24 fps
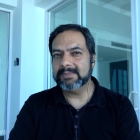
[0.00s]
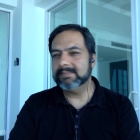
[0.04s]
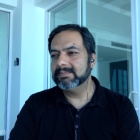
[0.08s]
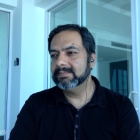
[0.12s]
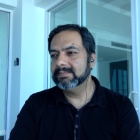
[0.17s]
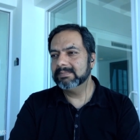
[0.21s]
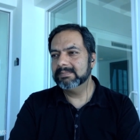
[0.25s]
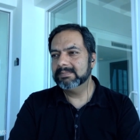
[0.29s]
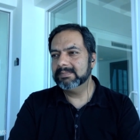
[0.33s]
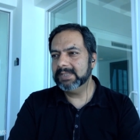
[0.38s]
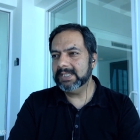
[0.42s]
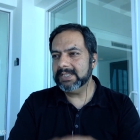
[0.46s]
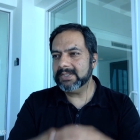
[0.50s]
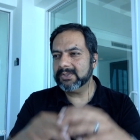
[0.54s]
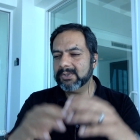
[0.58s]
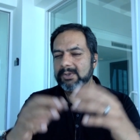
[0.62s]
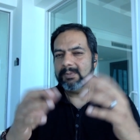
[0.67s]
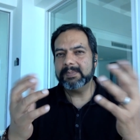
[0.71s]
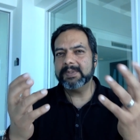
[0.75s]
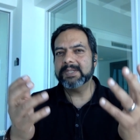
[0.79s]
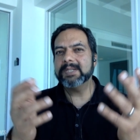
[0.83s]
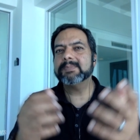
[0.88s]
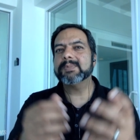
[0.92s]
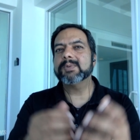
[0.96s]
let's
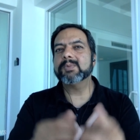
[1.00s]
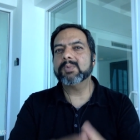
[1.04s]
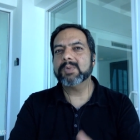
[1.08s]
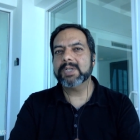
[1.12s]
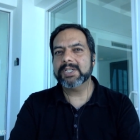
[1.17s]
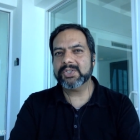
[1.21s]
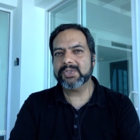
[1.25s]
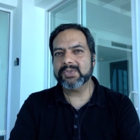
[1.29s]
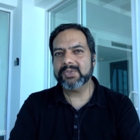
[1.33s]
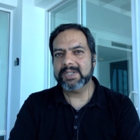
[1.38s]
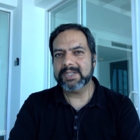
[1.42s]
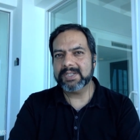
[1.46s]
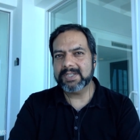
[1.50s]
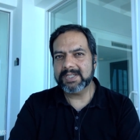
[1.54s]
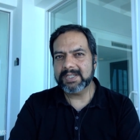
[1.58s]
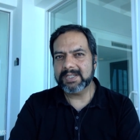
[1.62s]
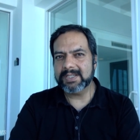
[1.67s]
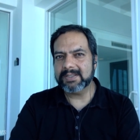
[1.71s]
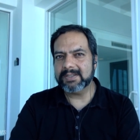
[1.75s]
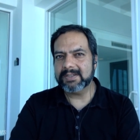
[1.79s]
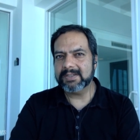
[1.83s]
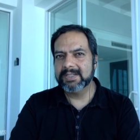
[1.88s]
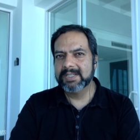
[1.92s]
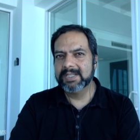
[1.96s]
open up a restaurant
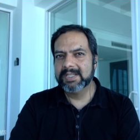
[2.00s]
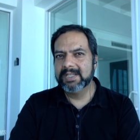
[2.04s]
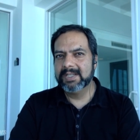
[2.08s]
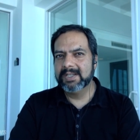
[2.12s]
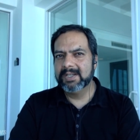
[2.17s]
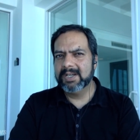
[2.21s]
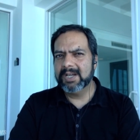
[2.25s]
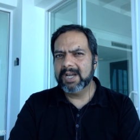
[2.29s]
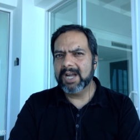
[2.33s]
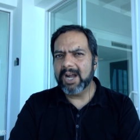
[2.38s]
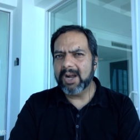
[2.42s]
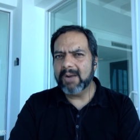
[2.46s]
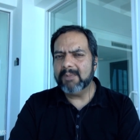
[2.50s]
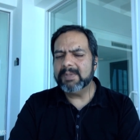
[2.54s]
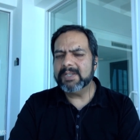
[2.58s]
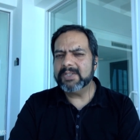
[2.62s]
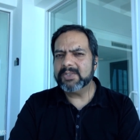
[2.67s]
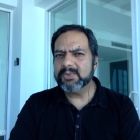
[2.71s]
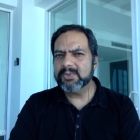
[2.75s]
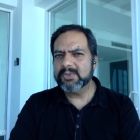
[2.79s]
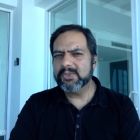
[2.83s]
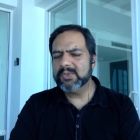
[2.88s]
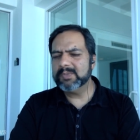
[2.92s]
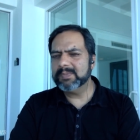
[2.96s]
together, how much
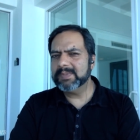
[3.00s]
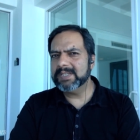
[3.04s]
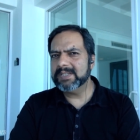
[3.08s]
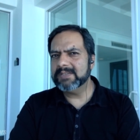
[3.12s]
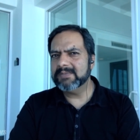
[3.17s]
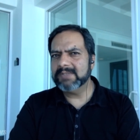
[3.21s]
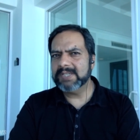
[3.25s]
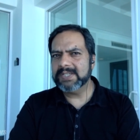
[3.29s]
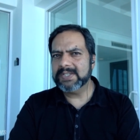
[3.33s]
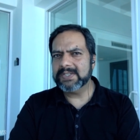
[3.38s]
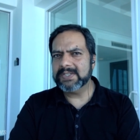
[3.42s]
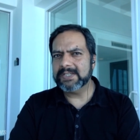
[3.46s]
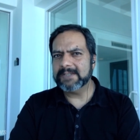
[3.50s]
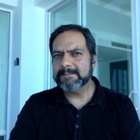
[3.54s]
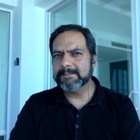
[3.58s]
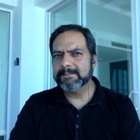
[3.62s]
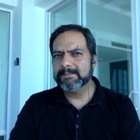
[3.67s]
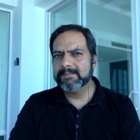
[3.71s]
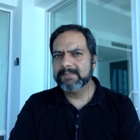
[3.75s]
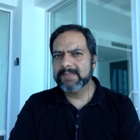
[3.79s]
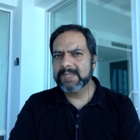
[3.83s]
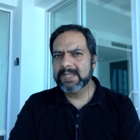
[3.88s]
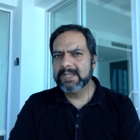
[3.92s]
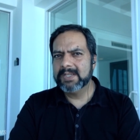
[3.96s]
would you be investing?
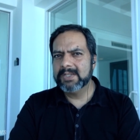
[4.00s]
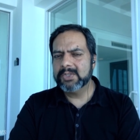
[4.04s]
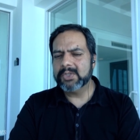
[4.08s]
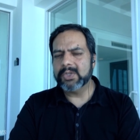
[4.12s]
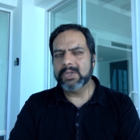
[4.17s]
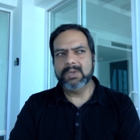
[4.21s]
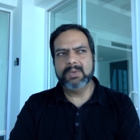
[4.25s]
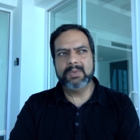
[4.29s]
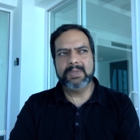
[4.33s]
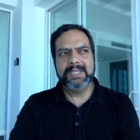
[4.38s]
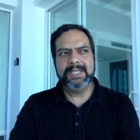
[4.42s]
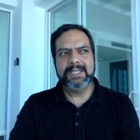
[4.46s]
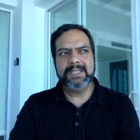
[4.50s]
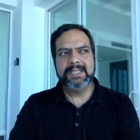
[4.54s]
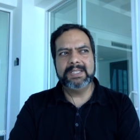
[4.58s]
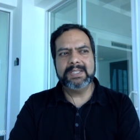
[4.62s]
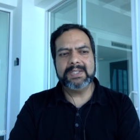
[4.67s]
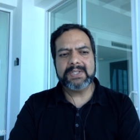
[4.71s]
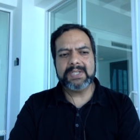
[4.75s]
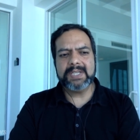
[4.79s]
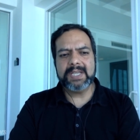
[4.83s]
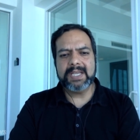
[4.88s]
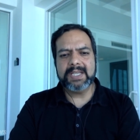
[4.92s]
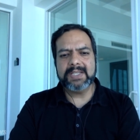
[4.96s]
So in this
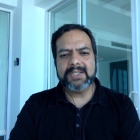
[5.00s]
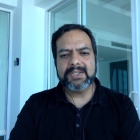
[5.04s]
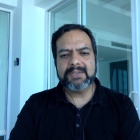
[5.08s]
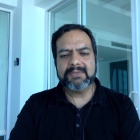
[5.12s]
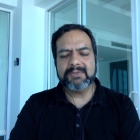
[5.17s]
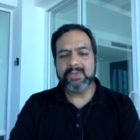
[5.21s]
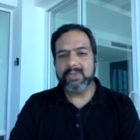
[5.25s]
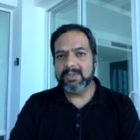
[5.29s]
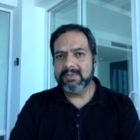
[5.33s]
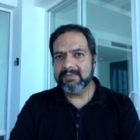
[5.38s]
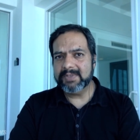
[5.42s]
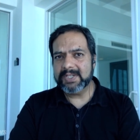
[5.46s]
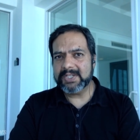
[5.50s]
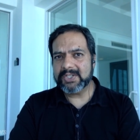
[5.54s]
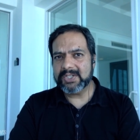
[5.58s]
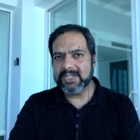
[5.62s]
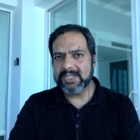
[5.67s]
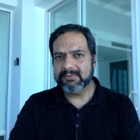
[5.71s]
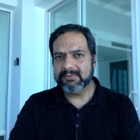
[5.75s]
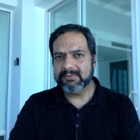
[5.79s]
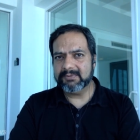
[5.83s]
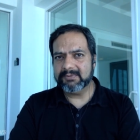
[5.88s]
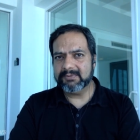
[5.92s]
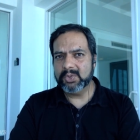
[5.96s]
case, if you're investing a
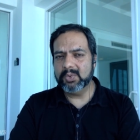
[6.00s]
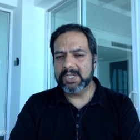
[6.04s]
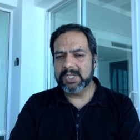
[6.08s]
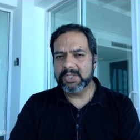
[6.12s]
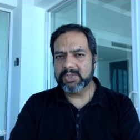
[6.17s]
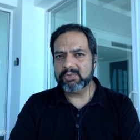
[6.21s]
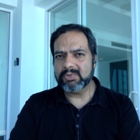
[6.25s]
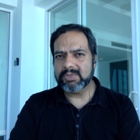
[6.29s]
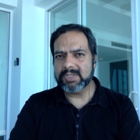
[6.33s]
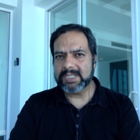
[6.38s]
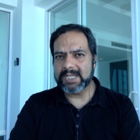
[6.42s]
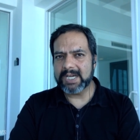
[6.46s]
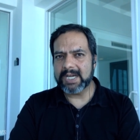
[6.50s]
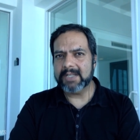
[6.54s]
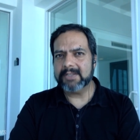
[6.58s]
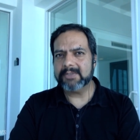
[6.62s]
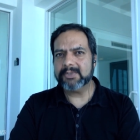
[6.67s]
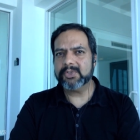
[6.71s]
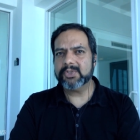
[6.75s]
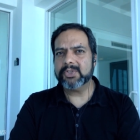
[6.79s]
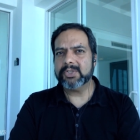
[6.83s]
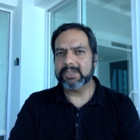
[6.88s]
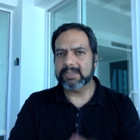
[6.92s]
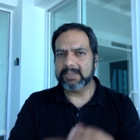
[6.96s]
few
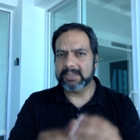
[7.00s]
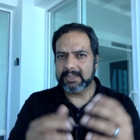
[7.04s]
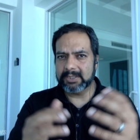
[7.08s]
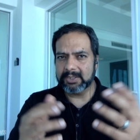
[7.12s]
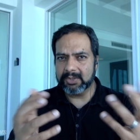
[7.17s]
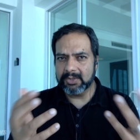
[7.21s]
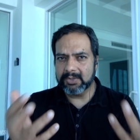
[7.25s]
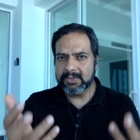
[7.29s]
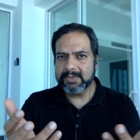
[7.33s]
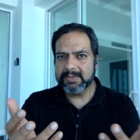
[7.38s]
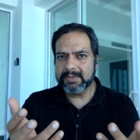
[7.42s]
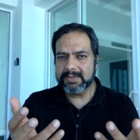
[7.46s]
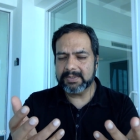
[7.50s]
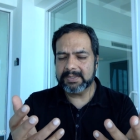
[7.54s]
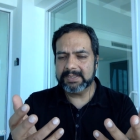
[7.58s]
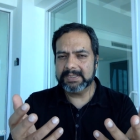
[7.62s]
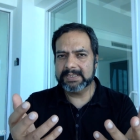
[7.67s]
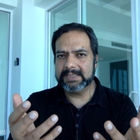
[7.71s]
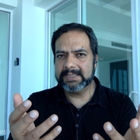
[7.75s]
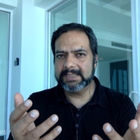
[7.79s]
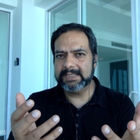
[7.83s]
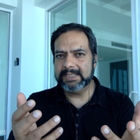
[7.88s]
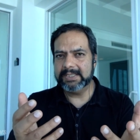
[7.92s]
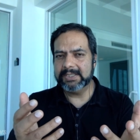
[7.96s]
$100s to learn,
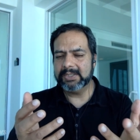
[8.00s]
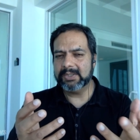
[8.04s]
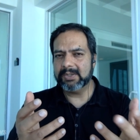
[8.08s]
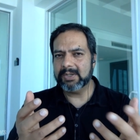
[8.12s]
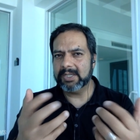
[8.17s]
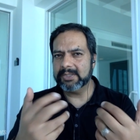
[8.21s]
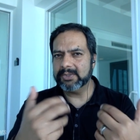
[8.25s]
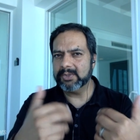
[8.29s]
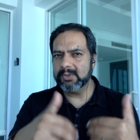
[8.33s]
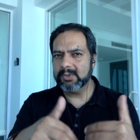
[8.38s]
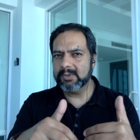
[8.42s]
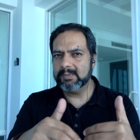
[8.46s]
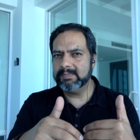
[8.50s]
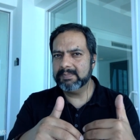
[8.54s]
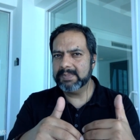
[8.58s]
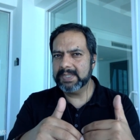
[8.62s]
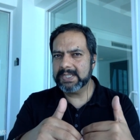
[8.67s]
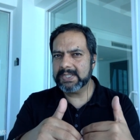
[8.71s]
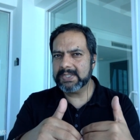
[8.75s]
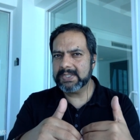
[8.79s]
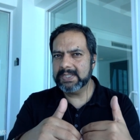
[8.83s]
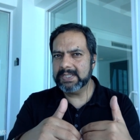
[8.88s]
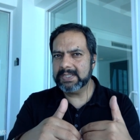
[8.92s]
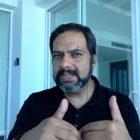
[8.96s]
on your own
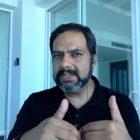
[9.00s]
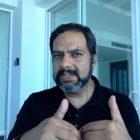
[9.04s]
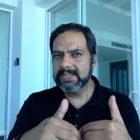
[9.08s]
business,